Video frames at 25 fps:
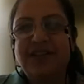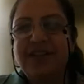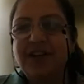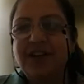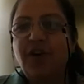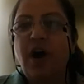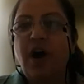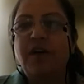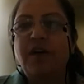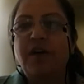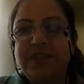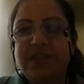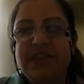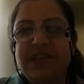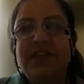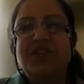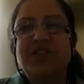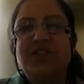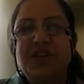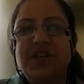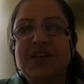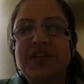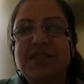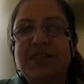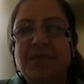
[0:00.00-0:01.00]
The
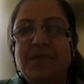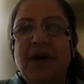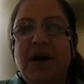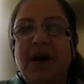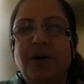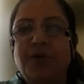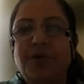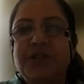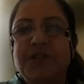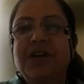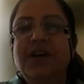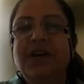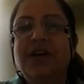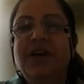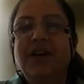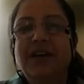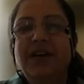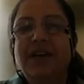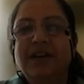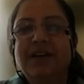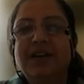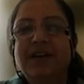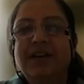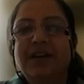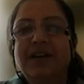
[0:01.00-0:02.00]
conversation is about
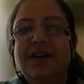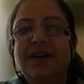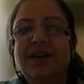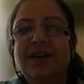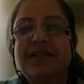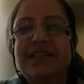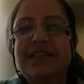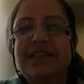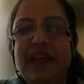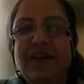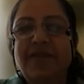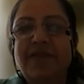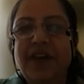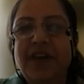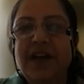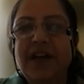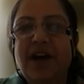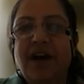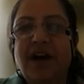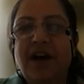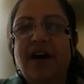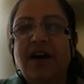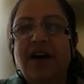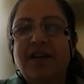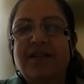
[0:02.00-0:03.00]

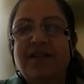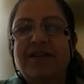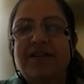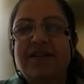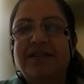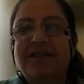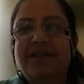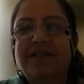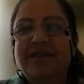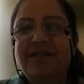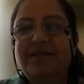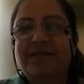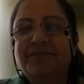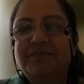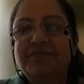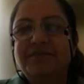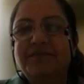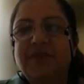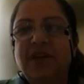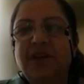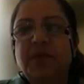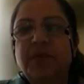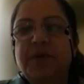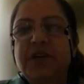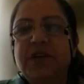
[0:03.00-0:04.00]
saving our
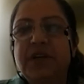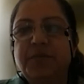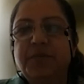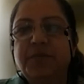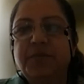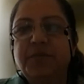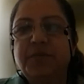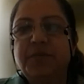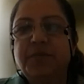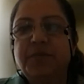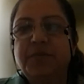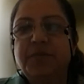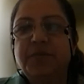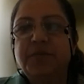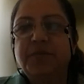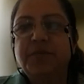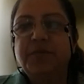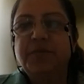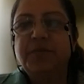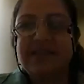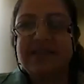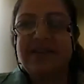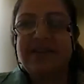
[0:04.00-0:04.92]
urban communities.